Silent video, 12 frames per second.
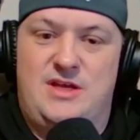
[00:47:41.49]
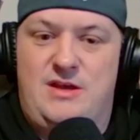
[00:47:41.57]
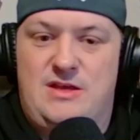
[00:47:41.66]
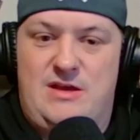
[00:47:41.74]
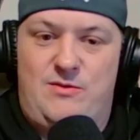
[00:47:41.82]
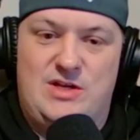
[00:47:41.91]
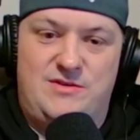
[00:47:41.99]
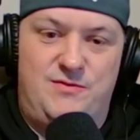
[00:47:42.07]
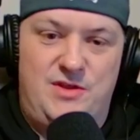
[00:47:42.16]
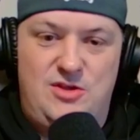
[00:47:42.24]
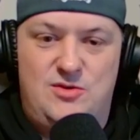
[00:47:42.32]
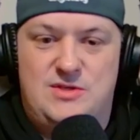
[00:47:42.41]
I watch
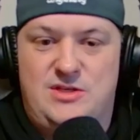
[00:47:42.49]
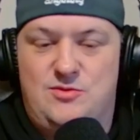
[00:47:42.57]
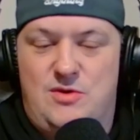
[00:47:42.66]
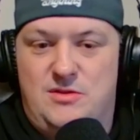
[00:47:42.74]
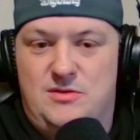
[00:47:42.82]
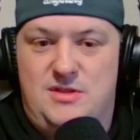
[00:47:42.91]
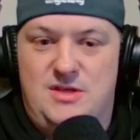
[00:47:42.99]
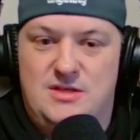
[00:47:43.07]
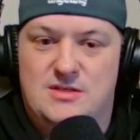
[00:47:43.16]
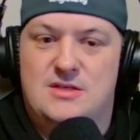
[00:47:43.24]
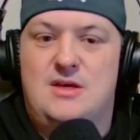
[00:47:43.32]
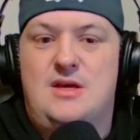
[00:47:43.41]
videos, I do other things.